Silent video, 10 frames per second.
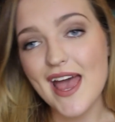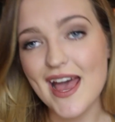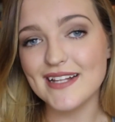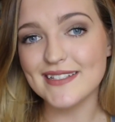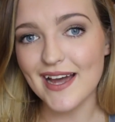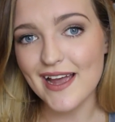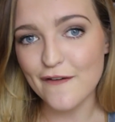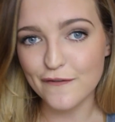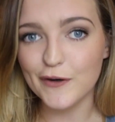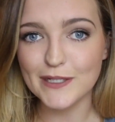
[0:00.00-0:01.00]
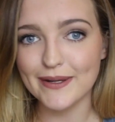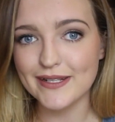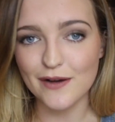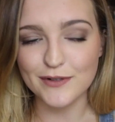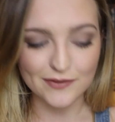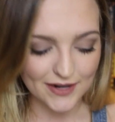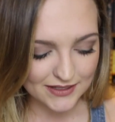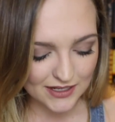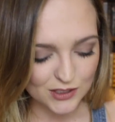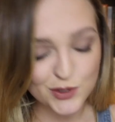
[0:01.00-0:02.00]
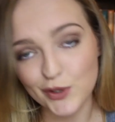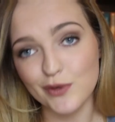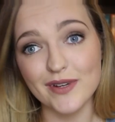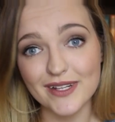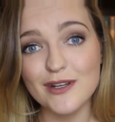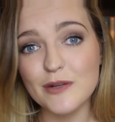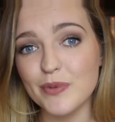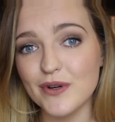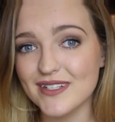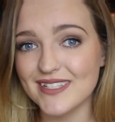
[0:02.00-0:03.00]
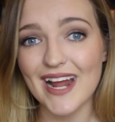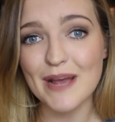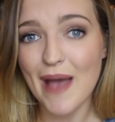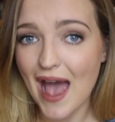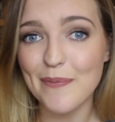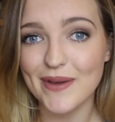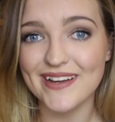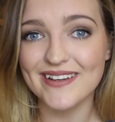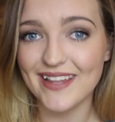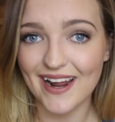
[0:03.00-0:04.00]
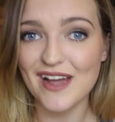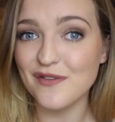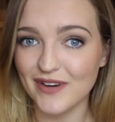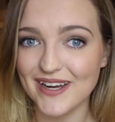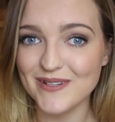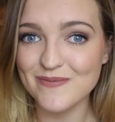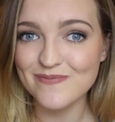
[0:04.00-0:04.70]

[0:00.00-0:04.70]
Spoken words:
and I have forced myself to read these two really good books that I'm happy that I have read.